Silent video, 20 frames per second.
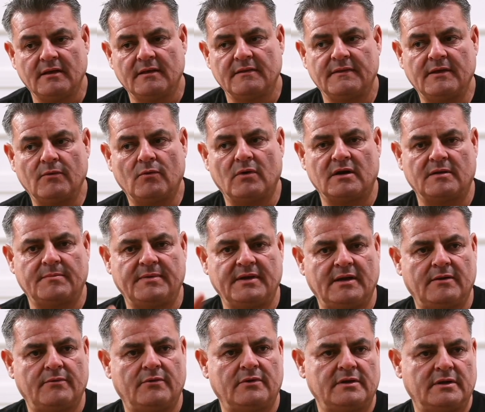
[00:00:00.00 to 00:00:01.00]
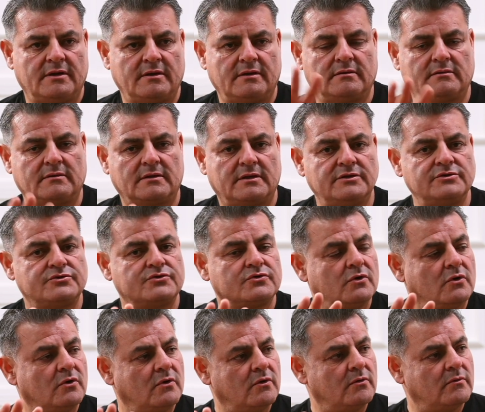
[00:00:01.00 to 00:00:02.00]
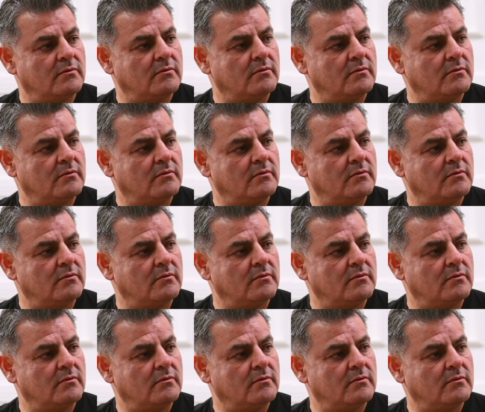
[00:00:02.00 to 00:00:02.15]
They want to be able to control